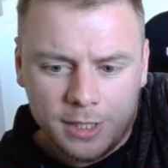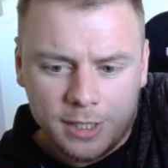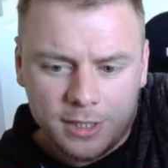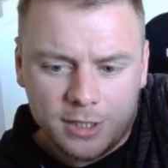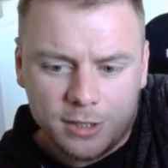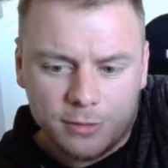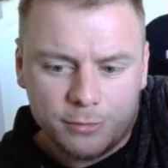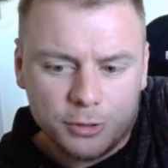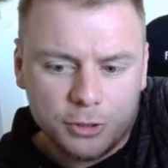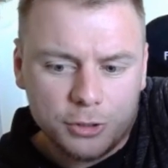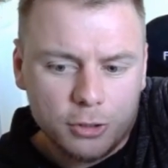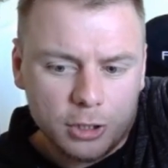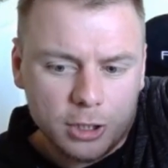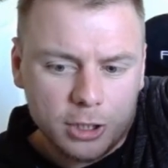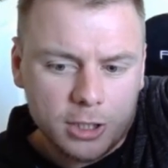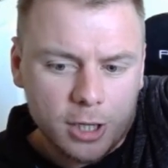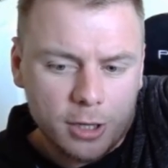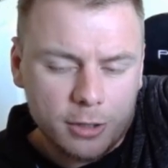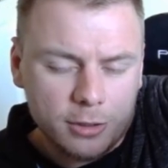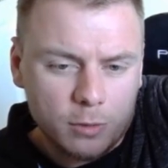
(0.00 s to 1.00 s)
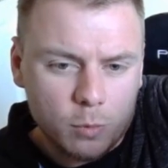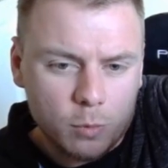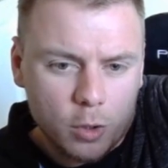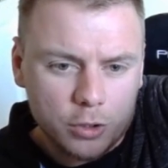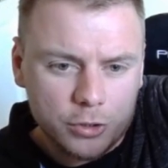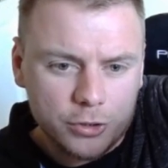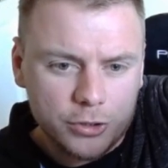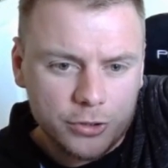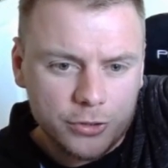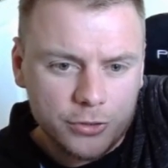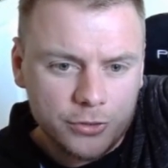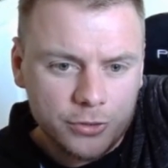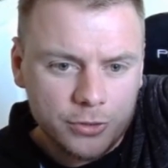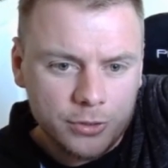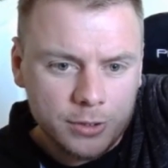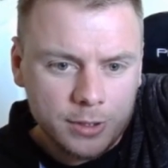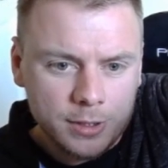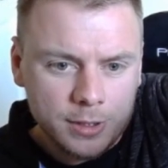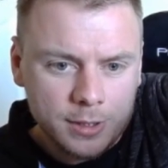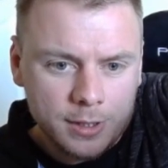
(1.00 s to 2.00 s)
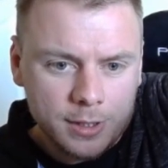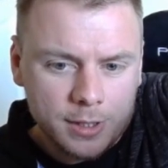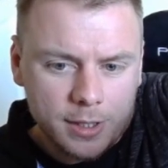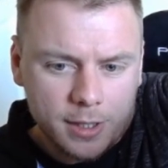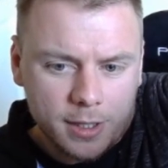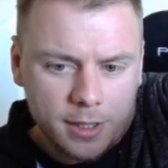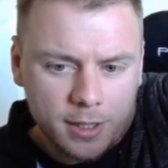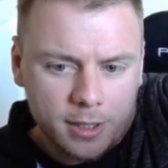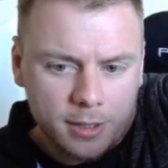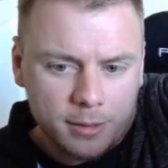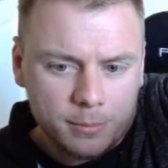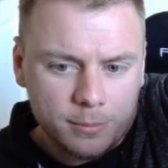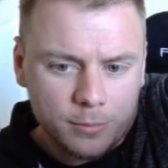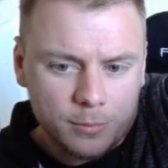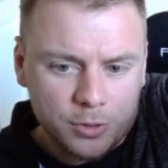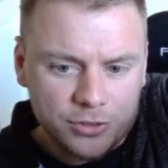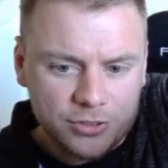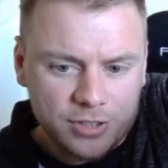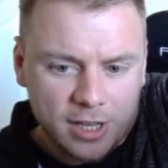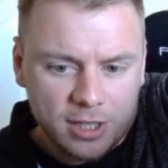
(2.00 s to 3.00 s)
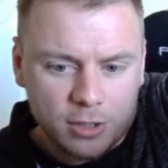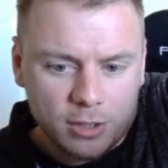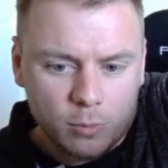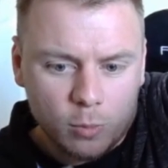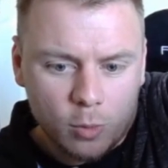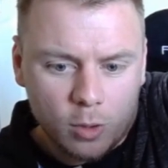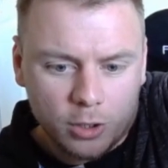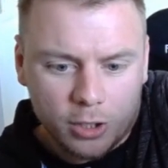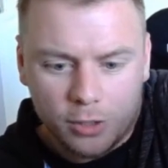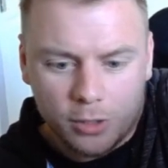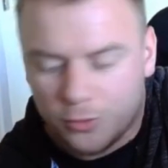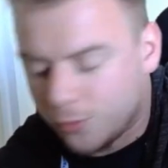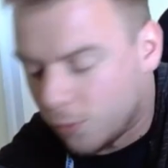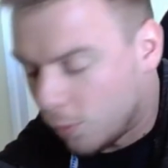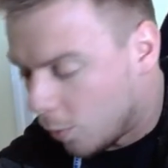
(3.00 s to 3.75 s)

different color coded washers um, which tell you what goes on